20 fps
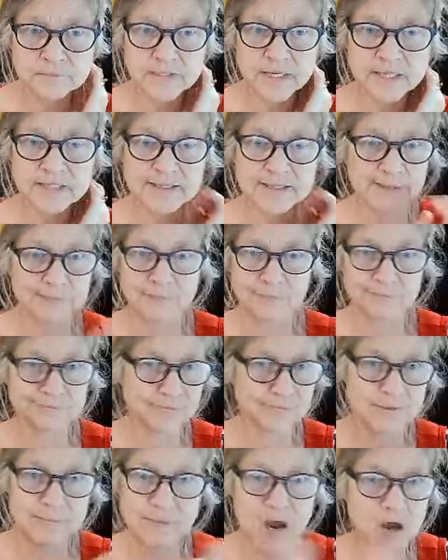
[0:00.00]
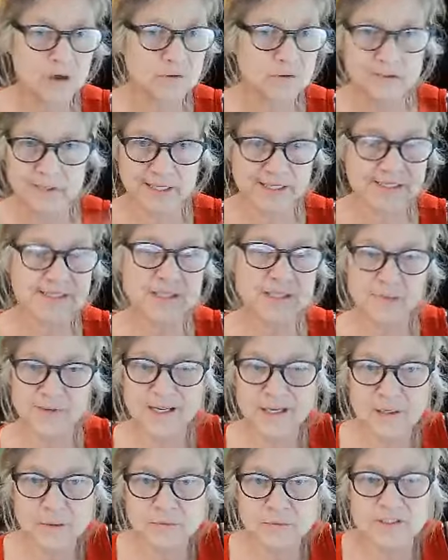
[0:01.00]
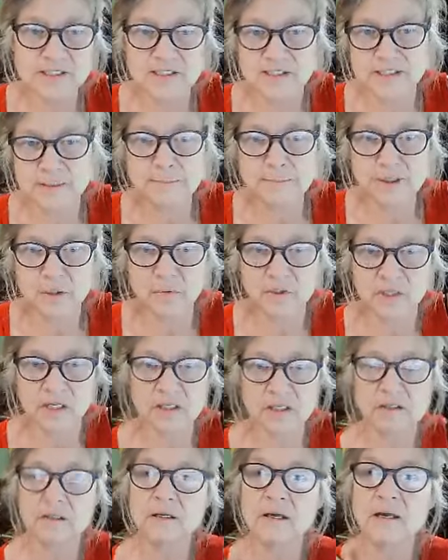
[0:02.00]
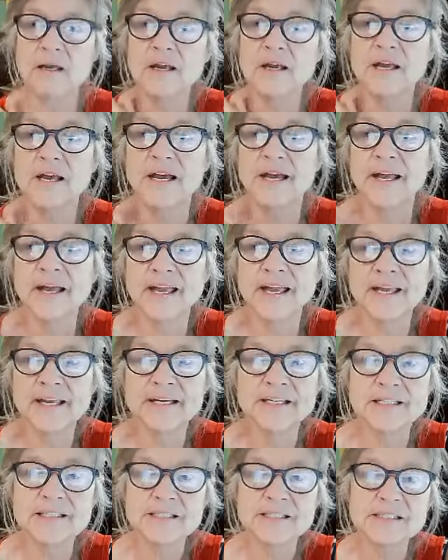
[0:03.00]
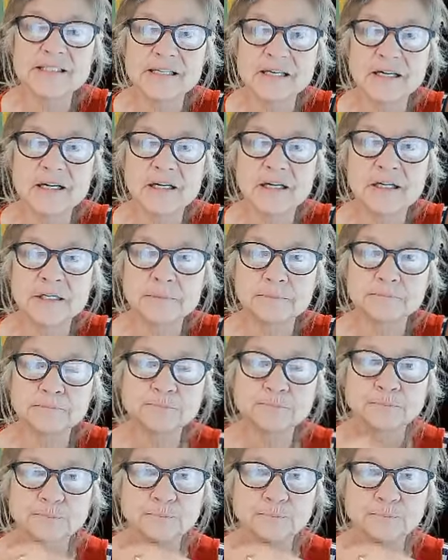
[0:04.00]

and they remodeled it. So in other words, it's a building, and um,